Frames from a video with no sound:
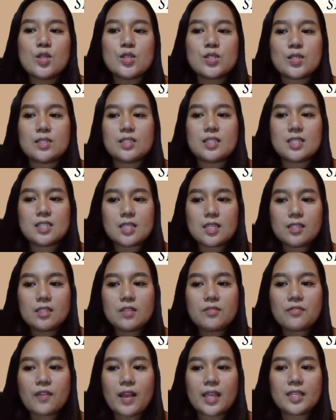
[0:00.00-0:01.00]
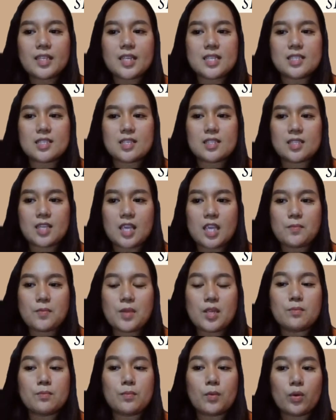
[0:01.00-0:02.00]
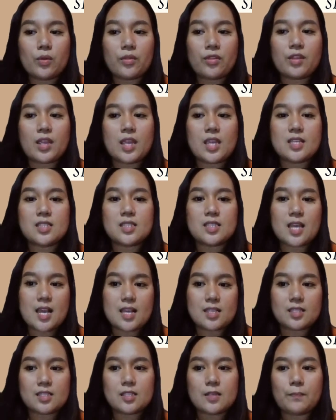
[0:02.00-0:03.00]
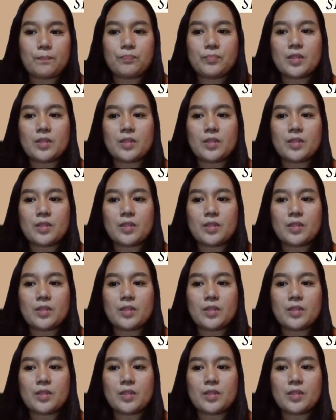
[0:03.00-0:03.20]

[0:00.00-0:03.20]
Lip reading: So the signified is the same in both cases.